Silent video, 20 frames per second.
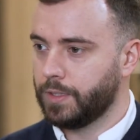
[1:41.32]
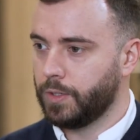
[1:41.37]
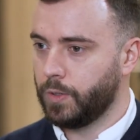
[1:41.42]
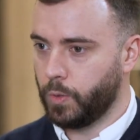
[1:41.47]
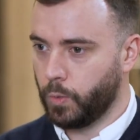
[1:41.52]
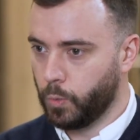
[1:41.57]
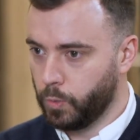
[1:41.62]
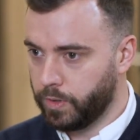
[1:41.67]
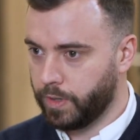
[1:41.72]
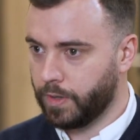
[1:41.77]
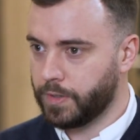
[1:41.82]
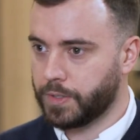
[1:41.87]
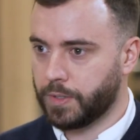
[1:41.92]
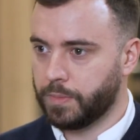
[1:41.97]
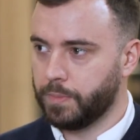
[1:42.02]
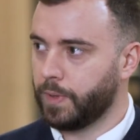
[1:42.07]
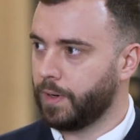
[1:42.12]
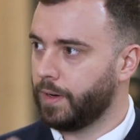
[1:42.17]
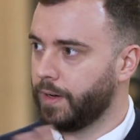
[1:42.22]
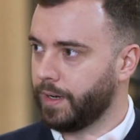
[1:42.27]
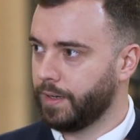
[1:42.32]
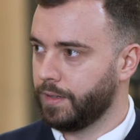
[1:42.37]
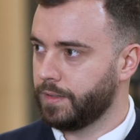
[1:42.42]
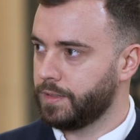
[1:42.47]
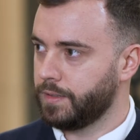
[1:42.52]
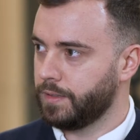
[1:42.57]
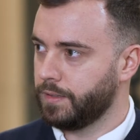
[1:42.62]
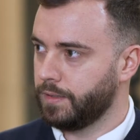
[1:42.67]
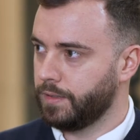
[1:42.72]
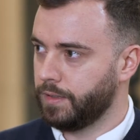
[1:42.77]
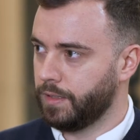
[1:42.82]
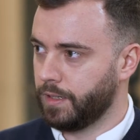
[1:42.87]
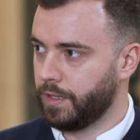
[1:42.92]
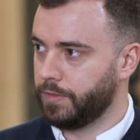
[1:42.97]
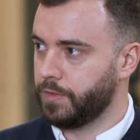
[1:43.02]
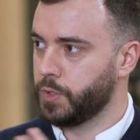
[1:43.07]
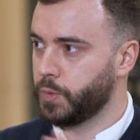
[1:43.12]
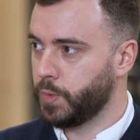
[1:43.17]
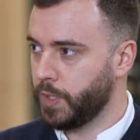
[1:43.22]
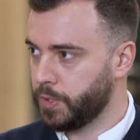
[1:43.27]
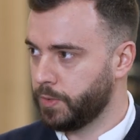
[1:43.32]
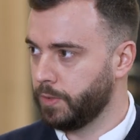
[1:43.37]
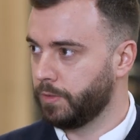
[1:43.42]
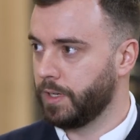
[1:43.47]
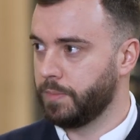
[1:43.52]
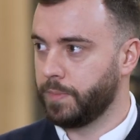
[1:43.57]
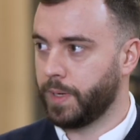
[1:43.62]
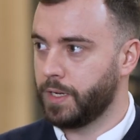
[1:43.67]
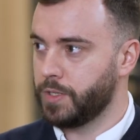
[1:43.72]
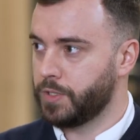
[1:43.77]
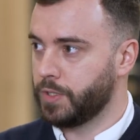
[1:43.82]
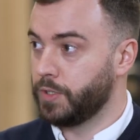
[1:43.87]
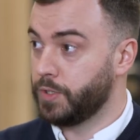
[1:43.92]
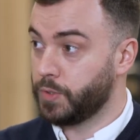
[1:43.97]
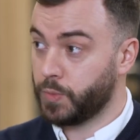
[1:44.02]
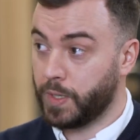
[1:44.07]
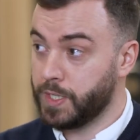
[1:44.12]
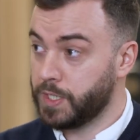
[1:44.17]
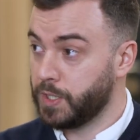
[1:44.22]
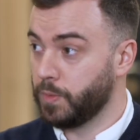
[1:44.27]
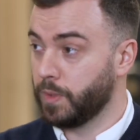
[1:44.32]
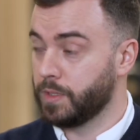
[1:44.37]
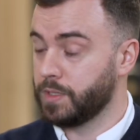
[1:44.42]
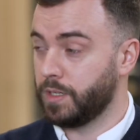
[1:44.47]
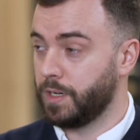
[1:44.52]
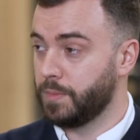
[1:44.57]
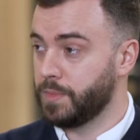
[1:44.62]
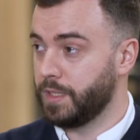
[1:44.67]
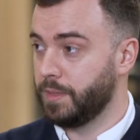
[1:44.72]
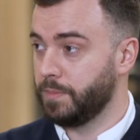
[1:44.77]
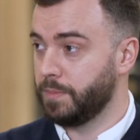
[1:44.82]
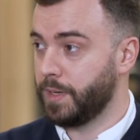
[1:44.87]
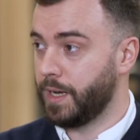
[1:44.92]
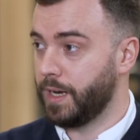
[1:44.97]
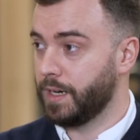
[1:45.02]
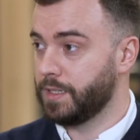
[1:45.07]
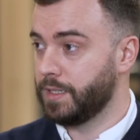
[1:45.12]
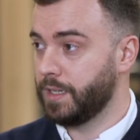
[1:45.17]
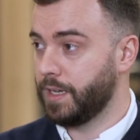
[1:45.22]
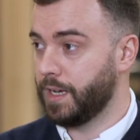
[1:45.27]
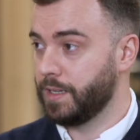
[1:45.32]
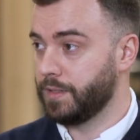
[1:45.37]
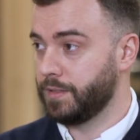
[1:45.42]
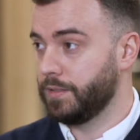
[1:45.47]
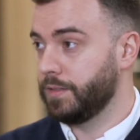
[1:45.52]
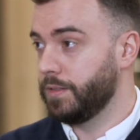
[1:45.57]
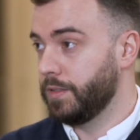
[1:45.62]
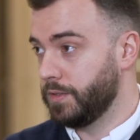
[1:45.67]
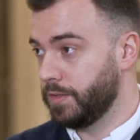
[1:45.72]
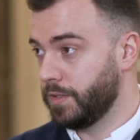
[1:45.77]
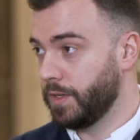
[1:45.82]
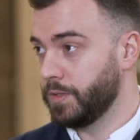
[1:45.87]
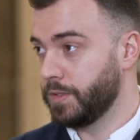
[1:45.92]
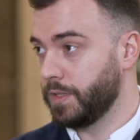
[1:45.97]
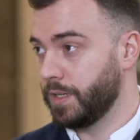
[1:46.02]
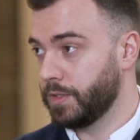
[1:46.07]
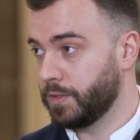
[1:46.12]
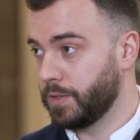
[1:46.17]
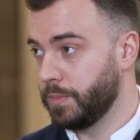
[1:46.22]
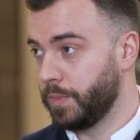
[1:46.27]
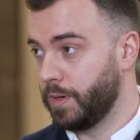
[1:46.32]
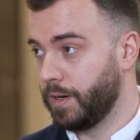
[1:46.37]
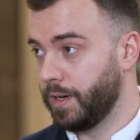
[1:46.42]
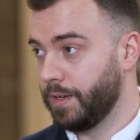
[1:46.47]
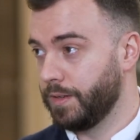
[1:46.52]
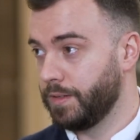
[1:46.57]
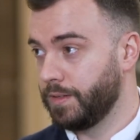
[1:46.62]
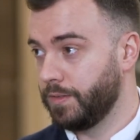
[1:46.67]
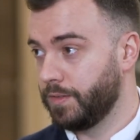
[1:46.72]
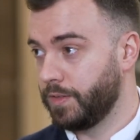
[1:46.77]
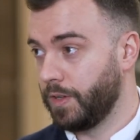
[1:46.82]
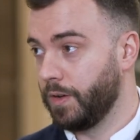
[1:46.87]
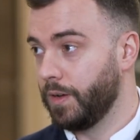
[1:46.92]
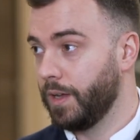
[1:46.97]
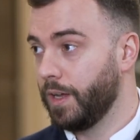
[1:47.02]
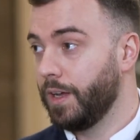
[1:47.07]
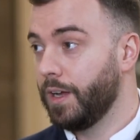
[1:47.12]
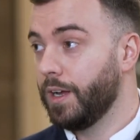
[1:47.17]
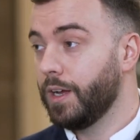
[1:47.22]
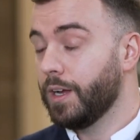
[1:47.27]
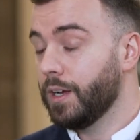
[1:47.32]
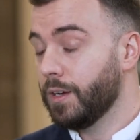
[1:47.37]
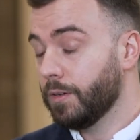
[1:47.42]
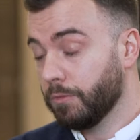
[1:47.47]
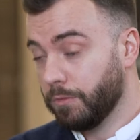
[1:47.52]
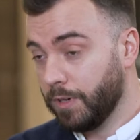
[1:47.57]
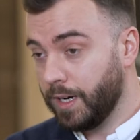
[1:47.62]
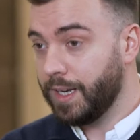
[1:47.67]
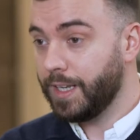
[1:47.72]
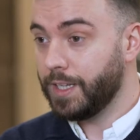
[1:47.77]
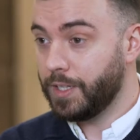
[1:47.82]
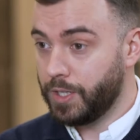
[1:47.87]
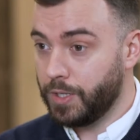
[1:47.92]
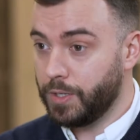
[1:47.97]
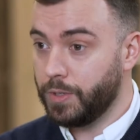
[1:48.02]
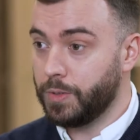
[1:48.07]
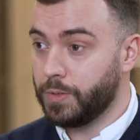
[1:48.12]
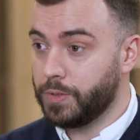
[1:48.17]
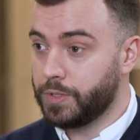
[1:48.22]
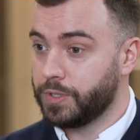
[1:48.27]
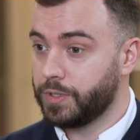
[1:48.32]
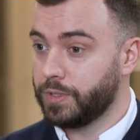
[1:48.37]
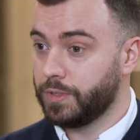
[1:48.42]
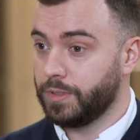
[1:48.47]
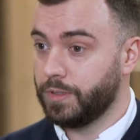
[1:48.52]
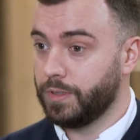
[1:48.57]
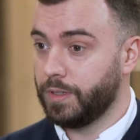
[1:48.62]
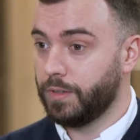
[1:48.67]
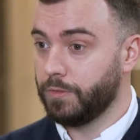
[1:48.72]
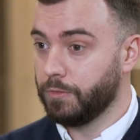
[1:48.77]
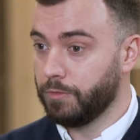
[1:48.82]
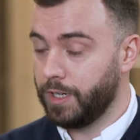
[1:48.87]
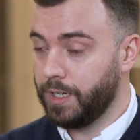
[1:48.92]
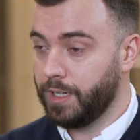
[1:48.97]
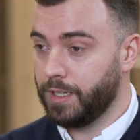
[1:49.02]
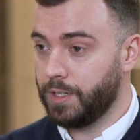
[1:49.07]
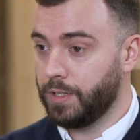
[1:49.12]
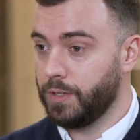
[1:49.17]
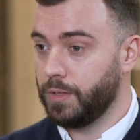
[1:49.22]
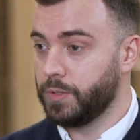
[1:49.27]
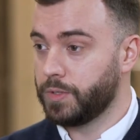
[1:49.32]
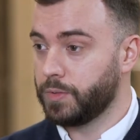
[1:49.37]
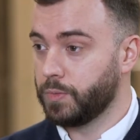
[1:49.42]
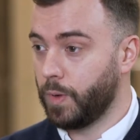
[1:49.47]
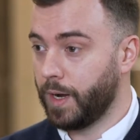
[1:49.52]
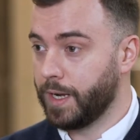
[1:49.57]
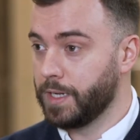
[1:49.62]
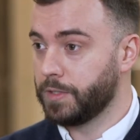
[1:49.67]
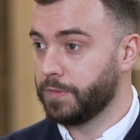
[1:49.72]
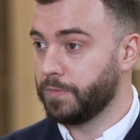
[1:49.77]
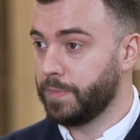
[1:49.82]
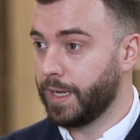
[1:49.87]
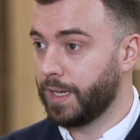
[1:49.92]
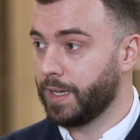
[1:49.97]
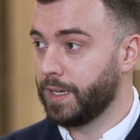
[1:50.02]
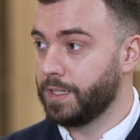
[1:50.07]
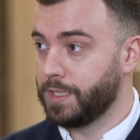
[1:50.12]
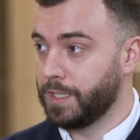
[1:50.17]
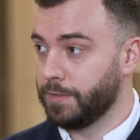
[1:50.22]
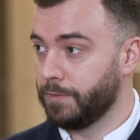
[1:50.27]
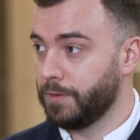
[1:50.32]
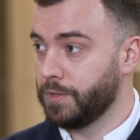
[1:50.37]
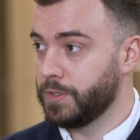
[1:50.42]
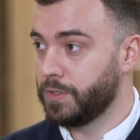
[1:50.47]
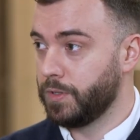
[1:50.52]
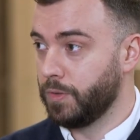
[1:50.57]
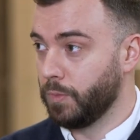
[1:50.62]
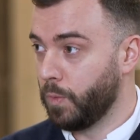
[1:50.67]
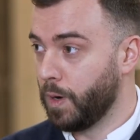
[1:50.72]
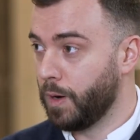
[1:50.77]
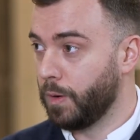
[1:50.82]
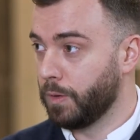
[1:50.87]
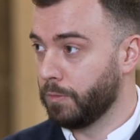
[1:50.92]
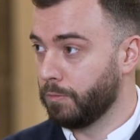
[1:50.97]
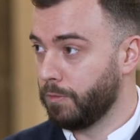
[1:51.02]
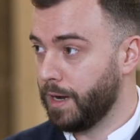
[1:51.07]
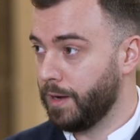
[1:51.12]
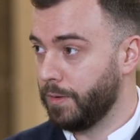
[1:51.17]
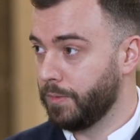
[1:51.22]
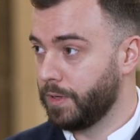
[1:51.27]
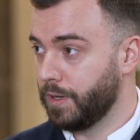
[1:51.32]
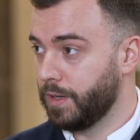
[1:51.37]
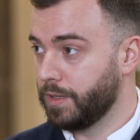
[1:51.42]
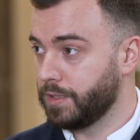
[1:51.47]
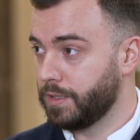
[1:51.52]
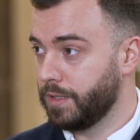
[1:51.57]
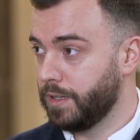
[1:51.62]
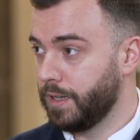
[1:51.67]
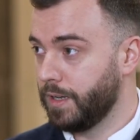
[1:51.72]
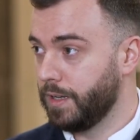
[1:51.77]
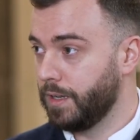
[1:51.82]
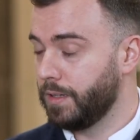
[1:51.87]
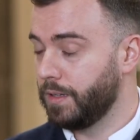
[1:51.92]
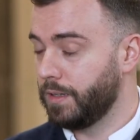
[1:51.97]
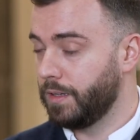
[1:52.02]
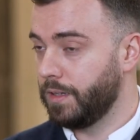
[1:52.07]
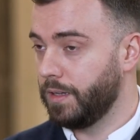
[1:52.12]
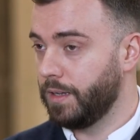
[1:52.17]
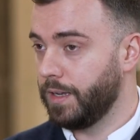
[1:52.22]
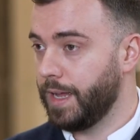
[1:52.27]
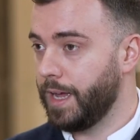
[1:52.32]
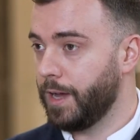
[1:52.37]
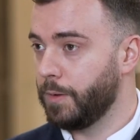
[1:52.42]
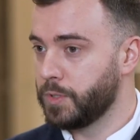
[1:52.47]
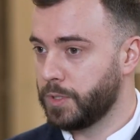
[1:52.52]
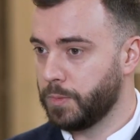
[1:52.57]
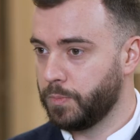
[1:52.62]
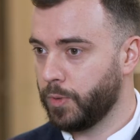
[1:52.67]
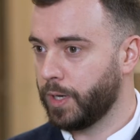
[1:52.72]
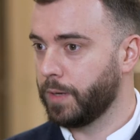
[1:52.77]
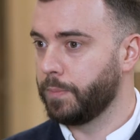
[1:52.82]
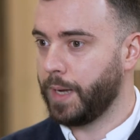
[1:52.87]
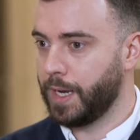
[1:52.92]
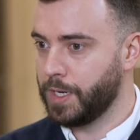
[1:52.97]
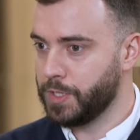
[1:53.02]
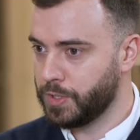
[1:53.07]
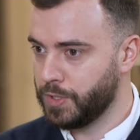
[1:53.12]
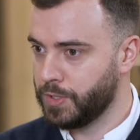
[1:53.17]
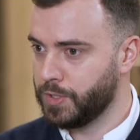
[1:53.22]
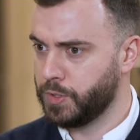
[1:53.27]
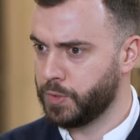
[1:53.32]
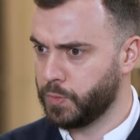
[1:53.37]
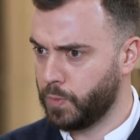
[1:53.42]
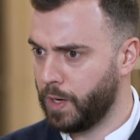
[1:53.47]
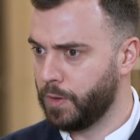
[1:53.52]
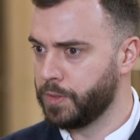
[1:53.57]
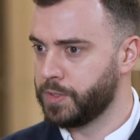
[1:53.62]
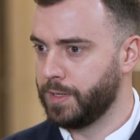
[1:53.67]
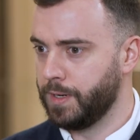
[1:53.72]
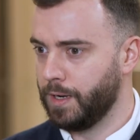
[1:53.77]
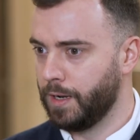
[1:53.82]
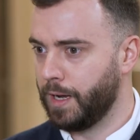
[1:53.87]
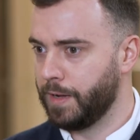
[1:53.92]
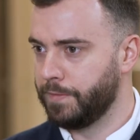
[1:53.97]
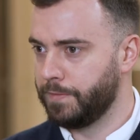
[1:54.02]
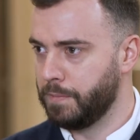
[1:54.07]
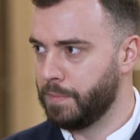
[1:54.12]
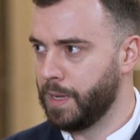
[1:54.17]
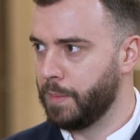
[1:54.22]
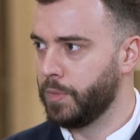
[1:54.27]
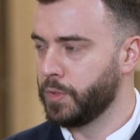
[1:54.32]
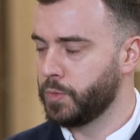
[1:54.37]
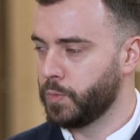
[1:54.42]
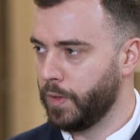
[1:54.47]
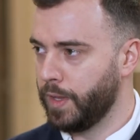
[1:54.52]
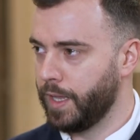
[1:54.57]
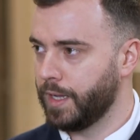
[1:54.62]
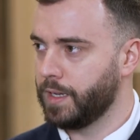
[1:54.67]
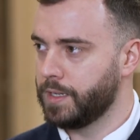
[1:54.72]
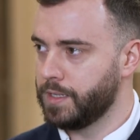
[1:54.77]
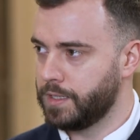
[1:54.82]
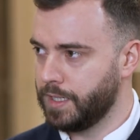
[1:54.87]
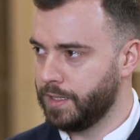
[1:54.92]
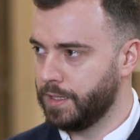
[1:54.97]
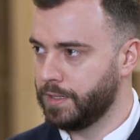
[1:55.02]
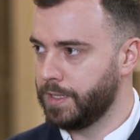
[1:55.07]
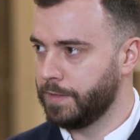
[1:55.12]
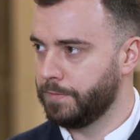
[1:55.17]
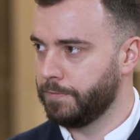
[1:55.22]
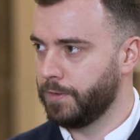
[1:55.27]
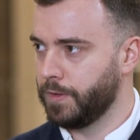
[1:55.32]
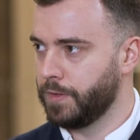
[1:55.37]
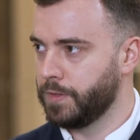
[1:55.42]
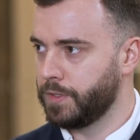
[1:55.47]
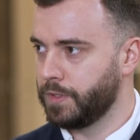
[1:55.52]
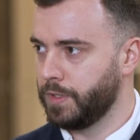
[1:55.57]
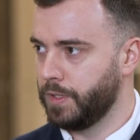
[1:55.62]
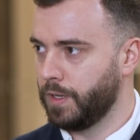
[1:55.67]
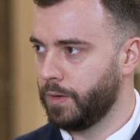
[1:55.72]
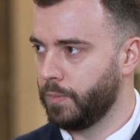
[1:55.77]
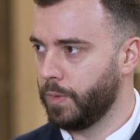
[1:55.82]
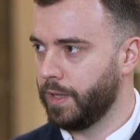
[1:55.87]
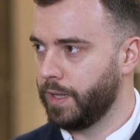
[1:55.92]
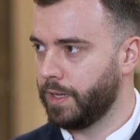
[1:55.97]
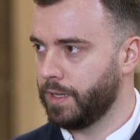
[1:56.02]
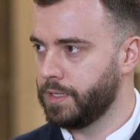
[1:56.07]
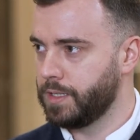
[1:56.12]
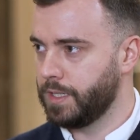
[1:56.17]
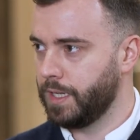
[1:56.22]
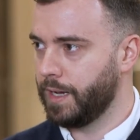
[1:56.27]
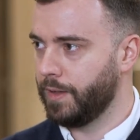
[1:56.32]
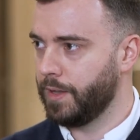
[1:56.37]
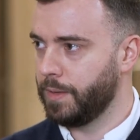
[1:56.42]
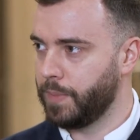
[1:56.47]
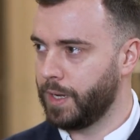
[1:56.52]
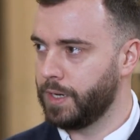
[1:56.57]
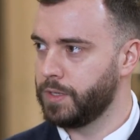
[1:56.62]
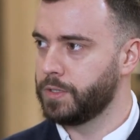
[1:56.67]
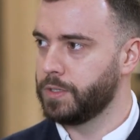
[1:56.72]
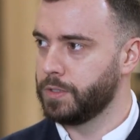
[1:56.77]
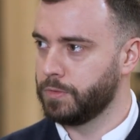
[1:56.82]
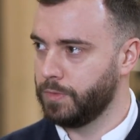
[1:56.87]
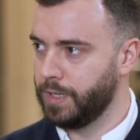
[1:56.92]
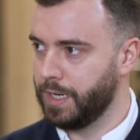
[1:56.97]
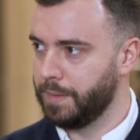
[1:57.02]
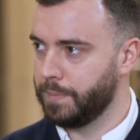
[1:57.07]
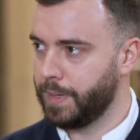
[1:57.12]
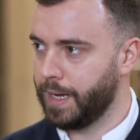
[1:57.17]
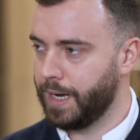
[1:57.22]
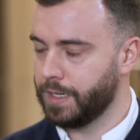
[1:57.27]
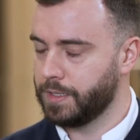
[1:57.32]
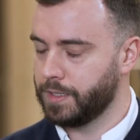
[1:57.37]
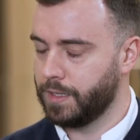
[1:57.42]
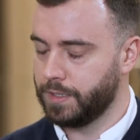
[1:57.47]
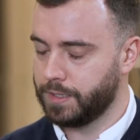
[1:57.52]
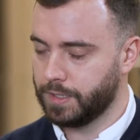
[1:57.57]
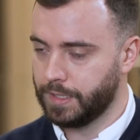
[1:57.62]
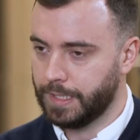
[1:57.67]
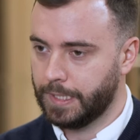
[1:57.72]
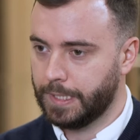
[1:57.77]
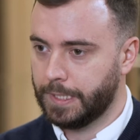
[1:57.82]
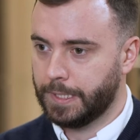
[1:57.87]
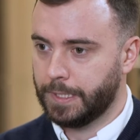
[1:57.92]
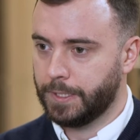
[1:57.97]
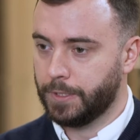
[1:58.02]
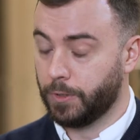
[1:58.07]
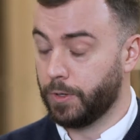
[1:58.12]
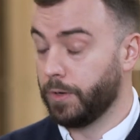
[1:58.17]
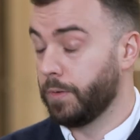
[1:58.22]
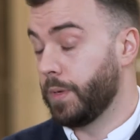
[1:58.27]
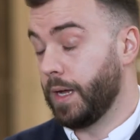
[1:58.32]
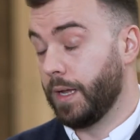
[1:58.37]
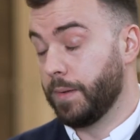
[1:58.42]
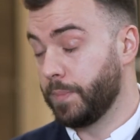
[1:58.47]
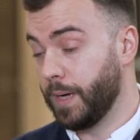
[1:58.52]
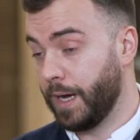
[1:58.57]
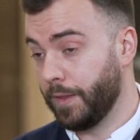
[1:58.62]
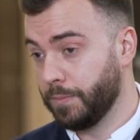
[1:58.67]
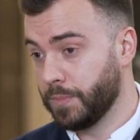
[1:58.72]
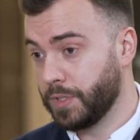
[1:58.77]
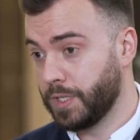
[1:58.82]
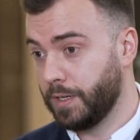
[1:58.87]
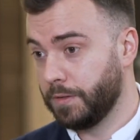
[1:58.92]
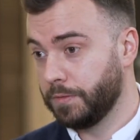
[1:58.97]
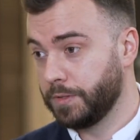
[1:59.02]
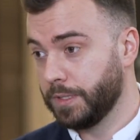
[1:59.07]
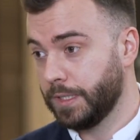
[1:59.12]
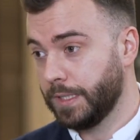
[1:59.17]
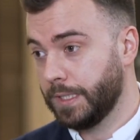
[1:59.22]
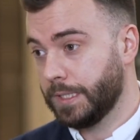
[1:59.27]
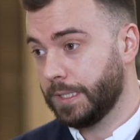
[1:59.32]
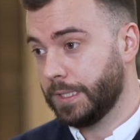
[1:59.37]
all of those combined, you know, if you switch to a green pension, 21 times the impact it has as those things combined. So wow. really huge ways of making a difference to the world around us. And it helps to bring pensions as well to life for members when they can see the difference, you know, when they can see how the pensions really impact us or impact themselves.